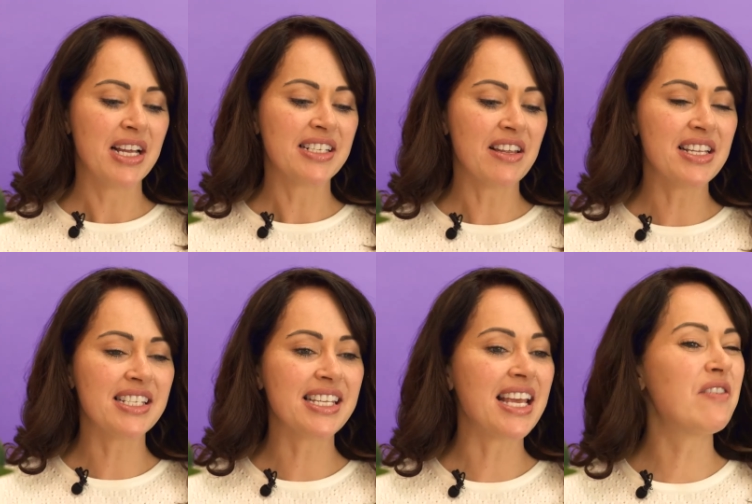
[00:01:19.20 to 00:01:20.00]
So the
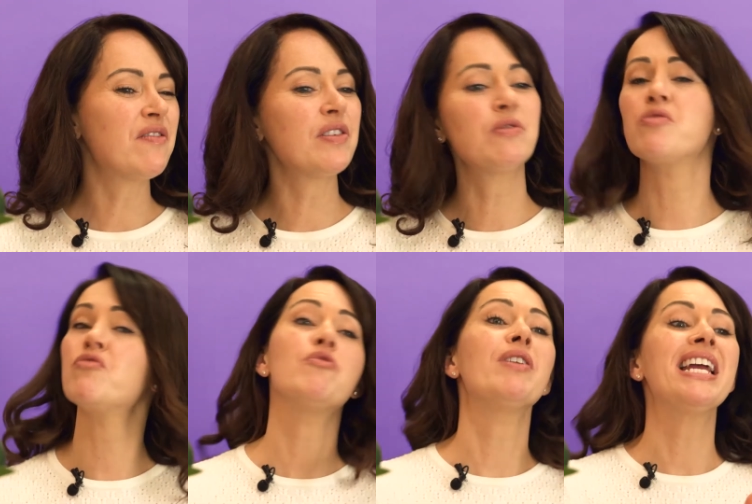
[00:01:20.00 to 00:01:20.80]
skin feels
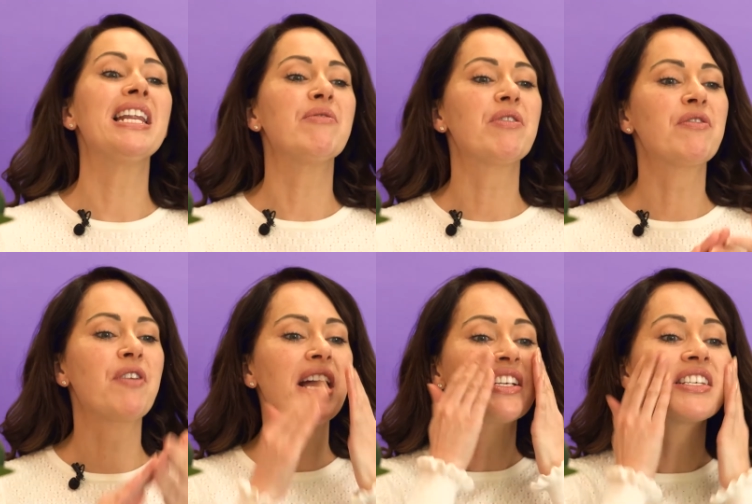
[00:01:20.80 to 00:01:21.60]
really
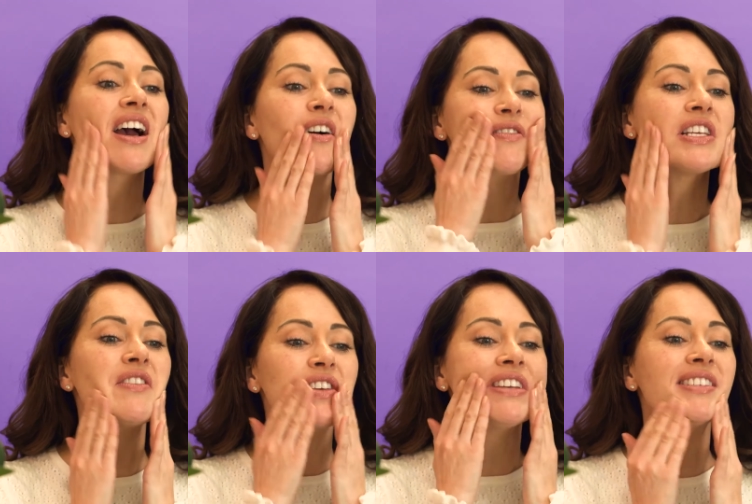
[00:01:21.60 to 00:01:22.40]
refreshed after
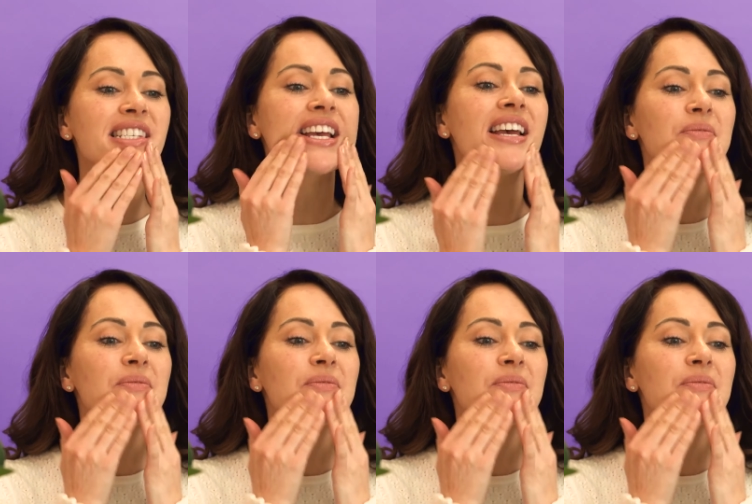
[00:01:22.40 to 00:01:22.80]
you've used it.